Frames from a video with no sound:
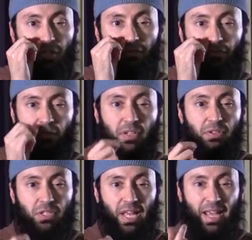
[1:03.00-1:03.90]
such a
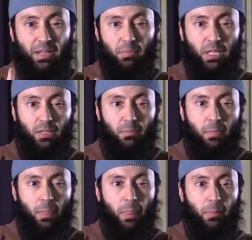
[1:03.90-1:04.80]
fierce enemy.
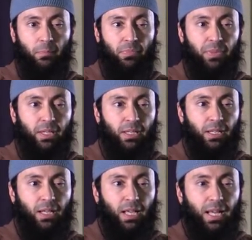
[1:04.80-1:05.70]

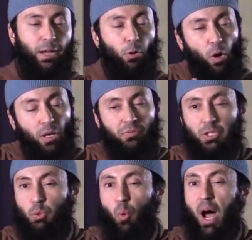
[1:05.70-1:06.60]
I, all of
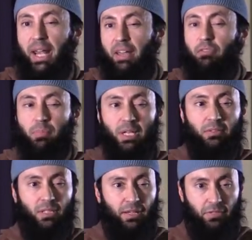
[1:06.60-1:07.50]
us want everybody
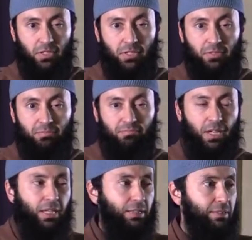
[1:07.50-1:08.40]
to love us,
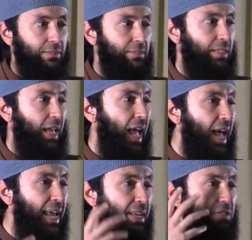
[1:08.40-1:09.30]
right?
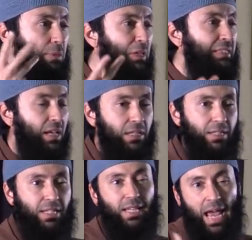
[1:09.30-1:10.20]
And if someone
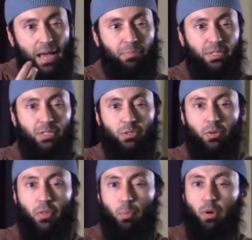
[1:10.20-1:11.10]
tells us, it happens, you
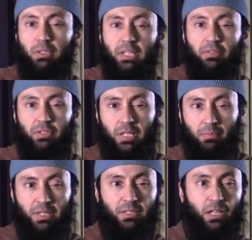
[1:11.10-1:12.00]
know, they're bold enough to
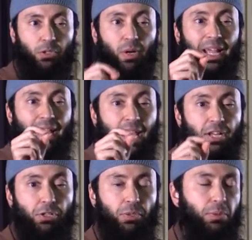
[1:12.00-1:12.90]
come and tell you, I
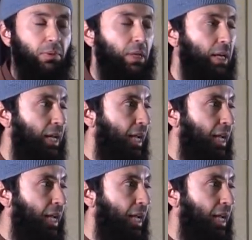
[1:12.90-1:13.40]
hate you,